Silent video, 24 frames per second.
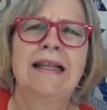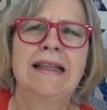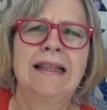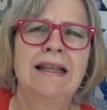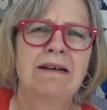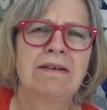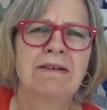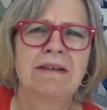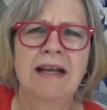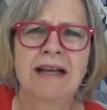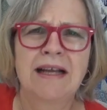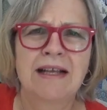
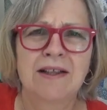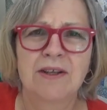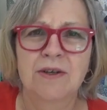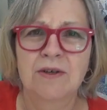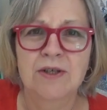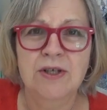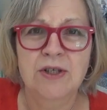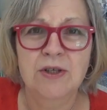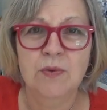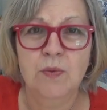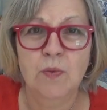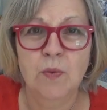They're like, they're
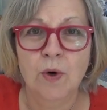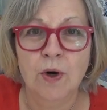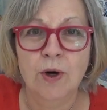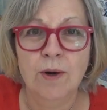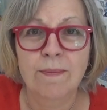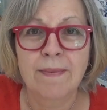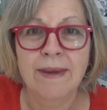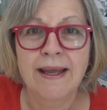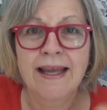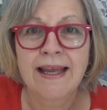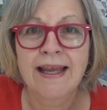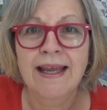
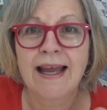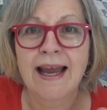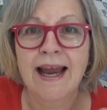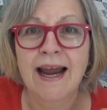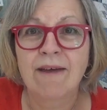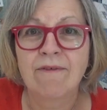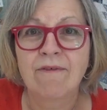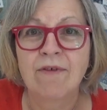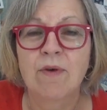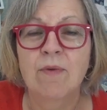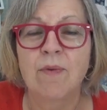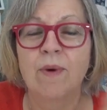swarming
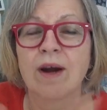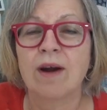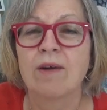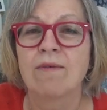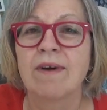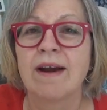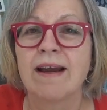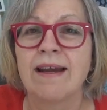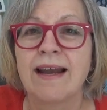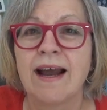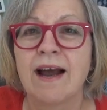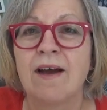everywhere
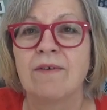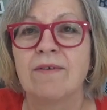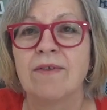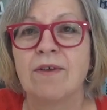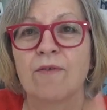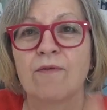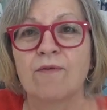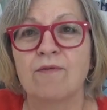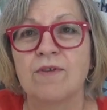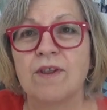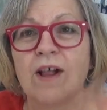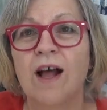right now.
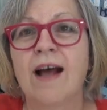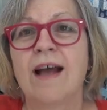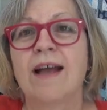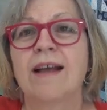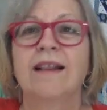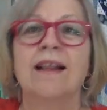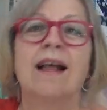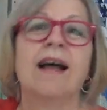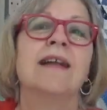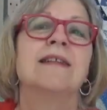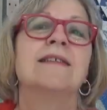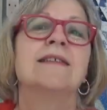They're flying.
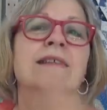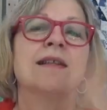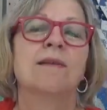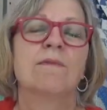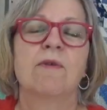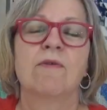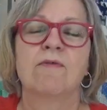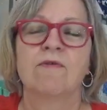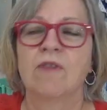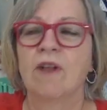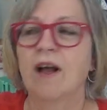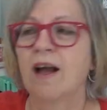Lots of them
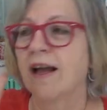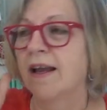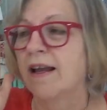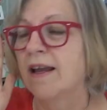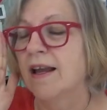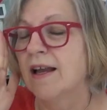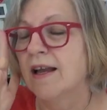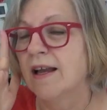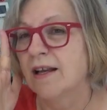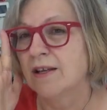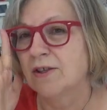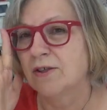are flying.
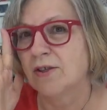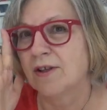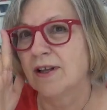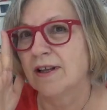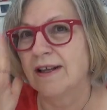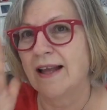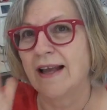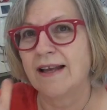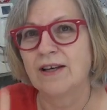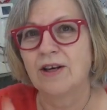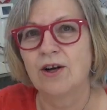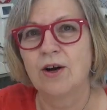So they
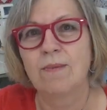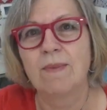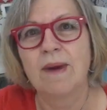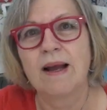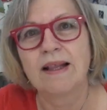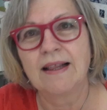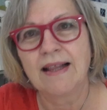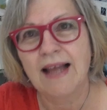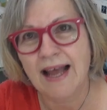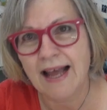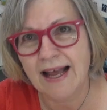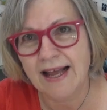landed on my
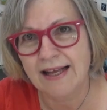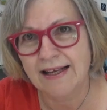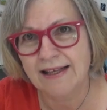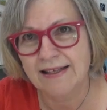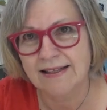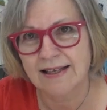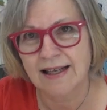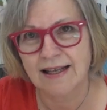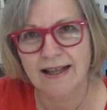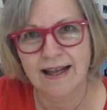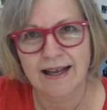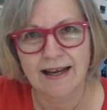legs,
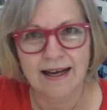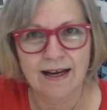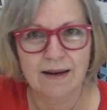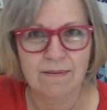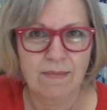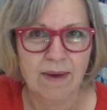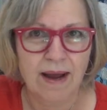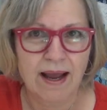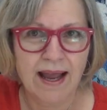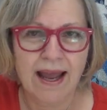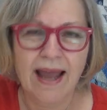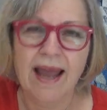they landed in
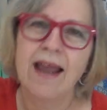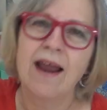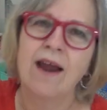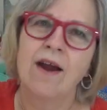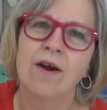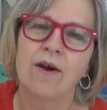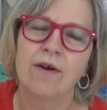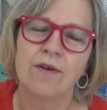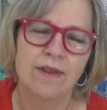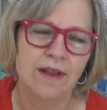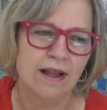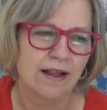my
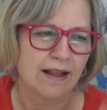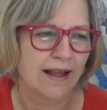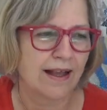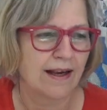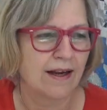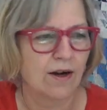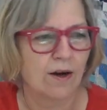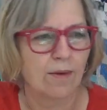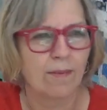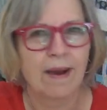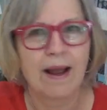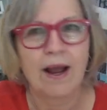hair, they
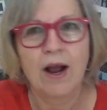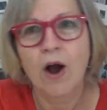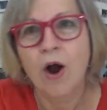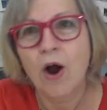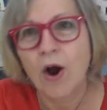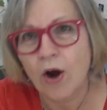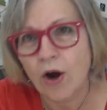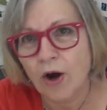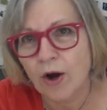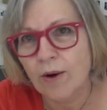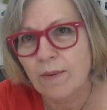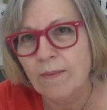landed on my
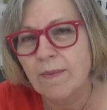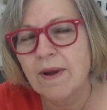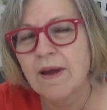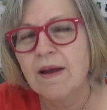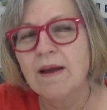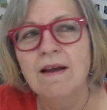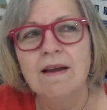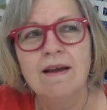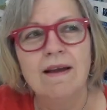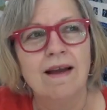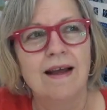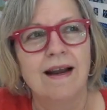arm.
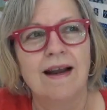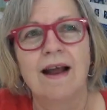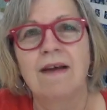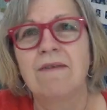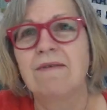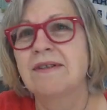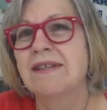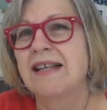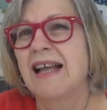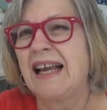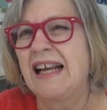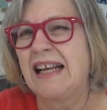And I
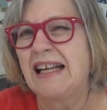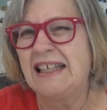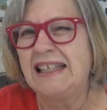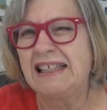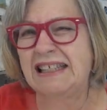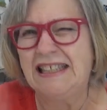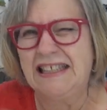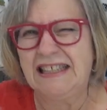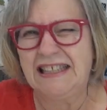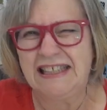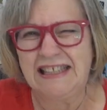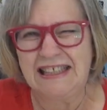was like,
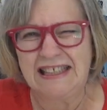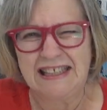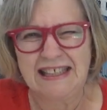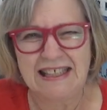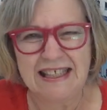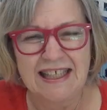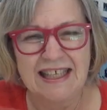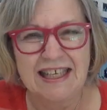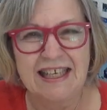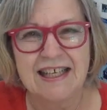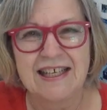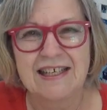ugh.
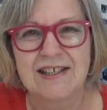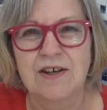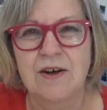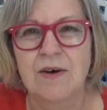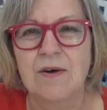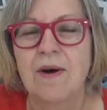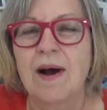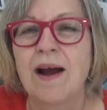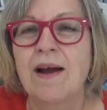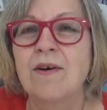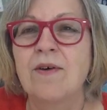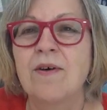
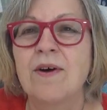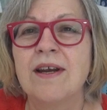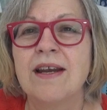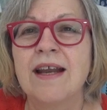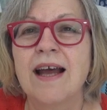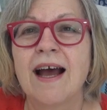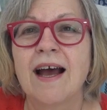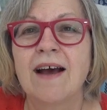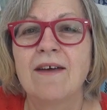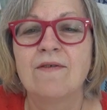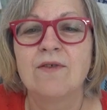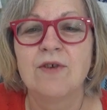So I'm going to
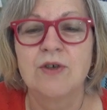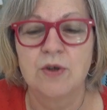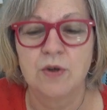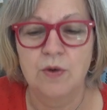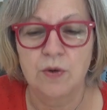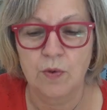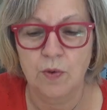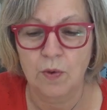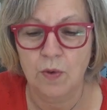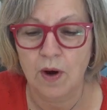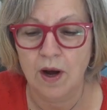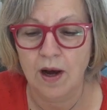have
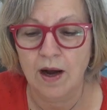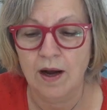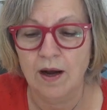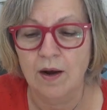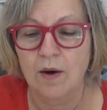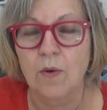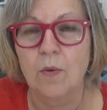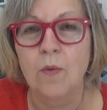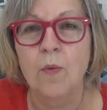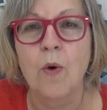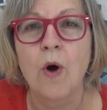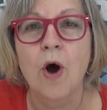to
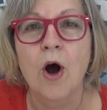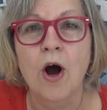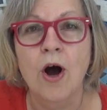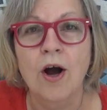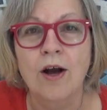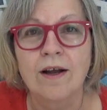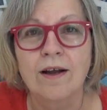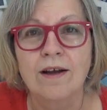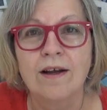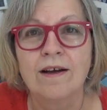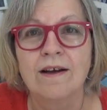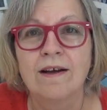uh,
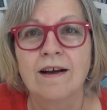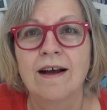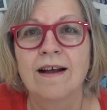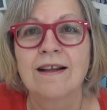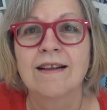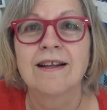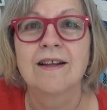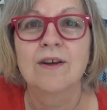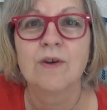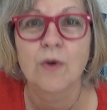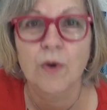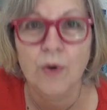walk a
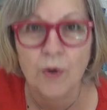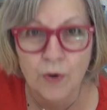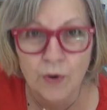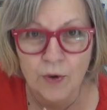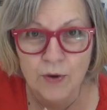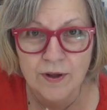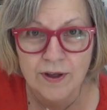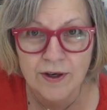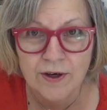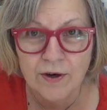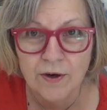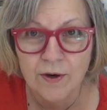little
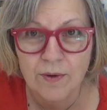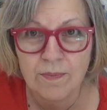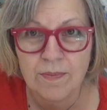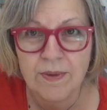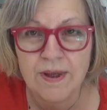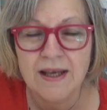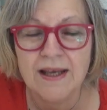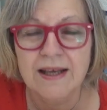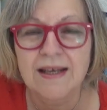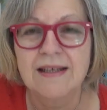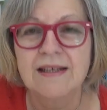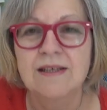earlier
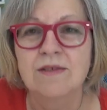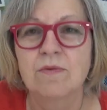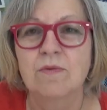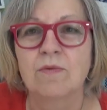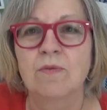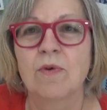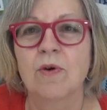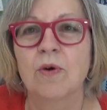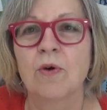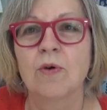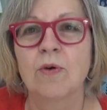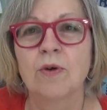because
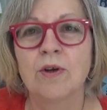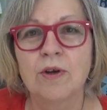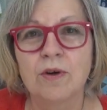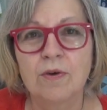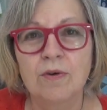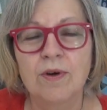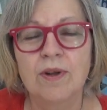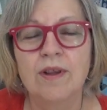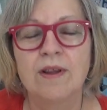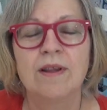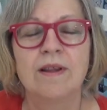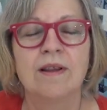
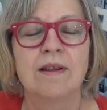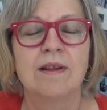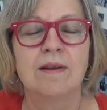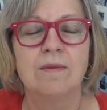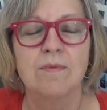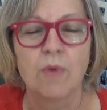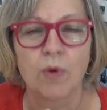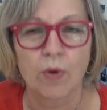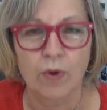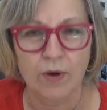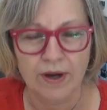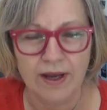earlier in the
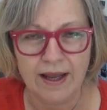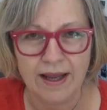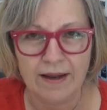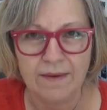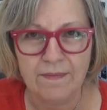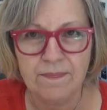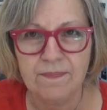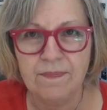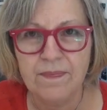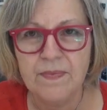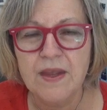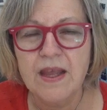
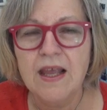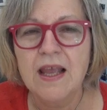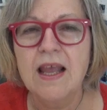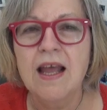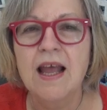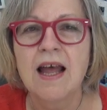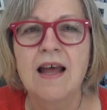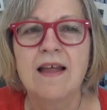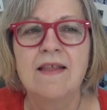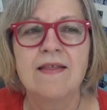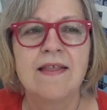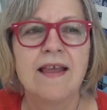morning,
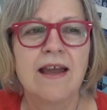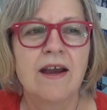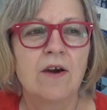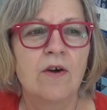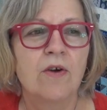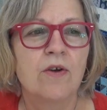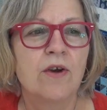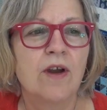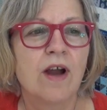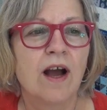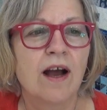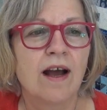
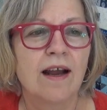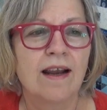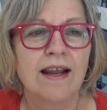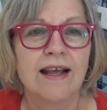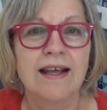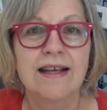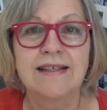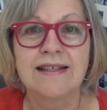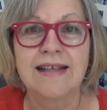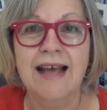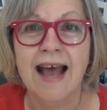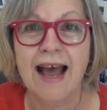they're not
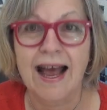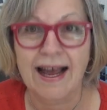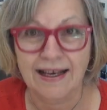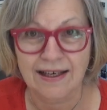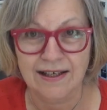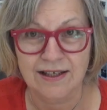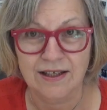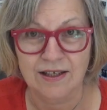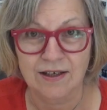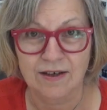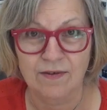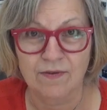as
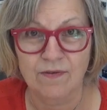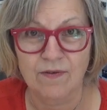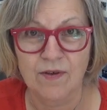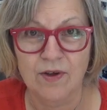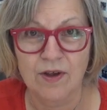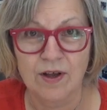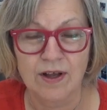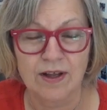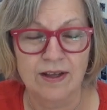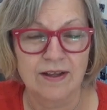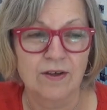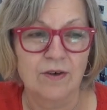active
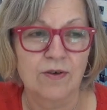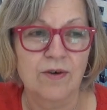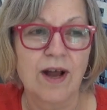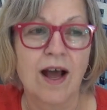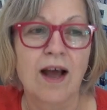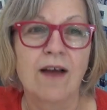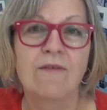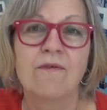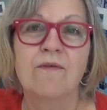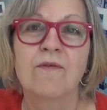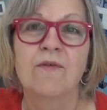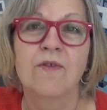and they're
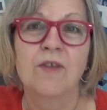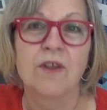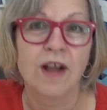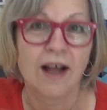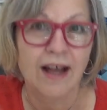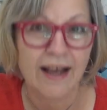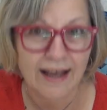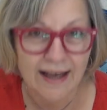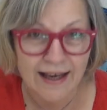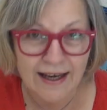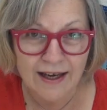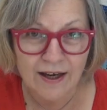not
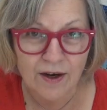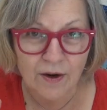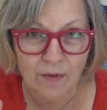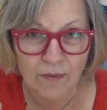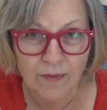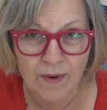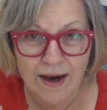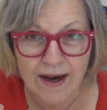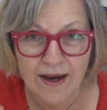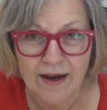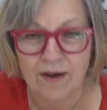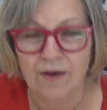flying
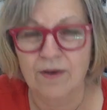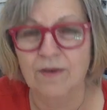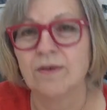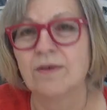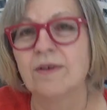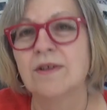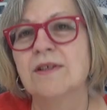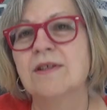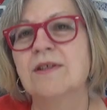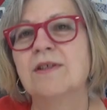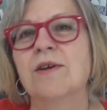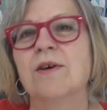
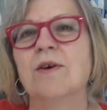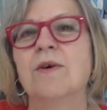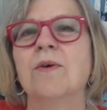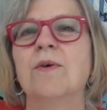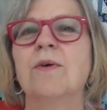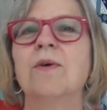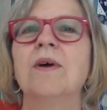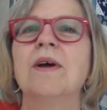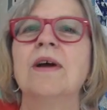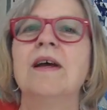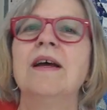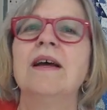around.
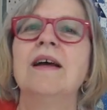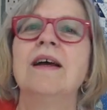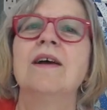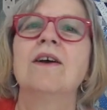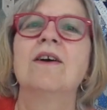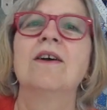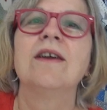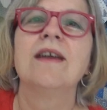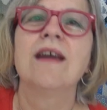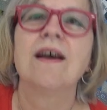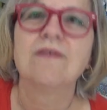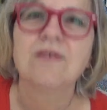So I'm
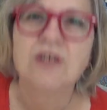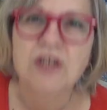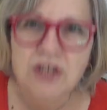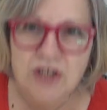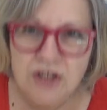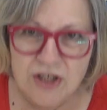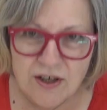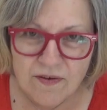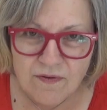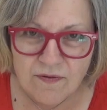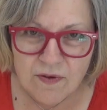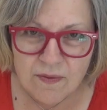going to have to
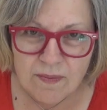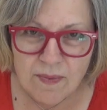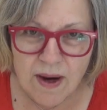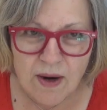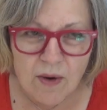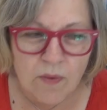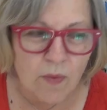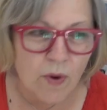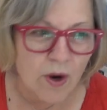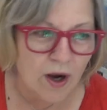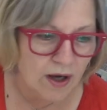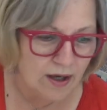shift
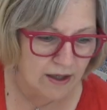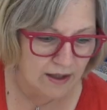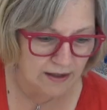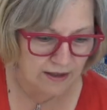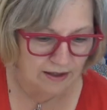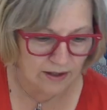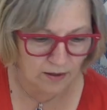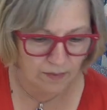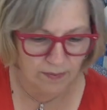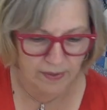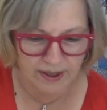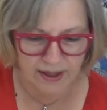my walk a
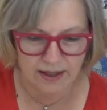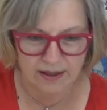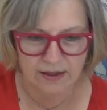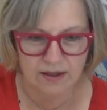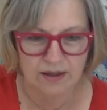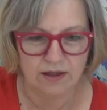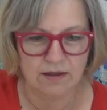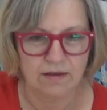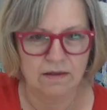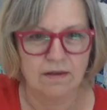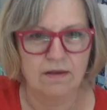little bit.